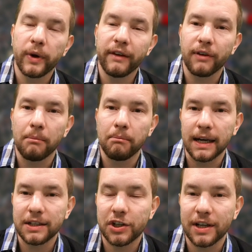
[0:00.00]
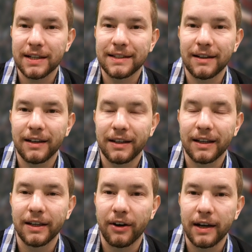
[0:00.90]
with Manchester
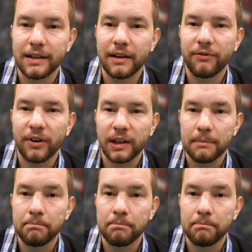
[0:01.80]
United in front of the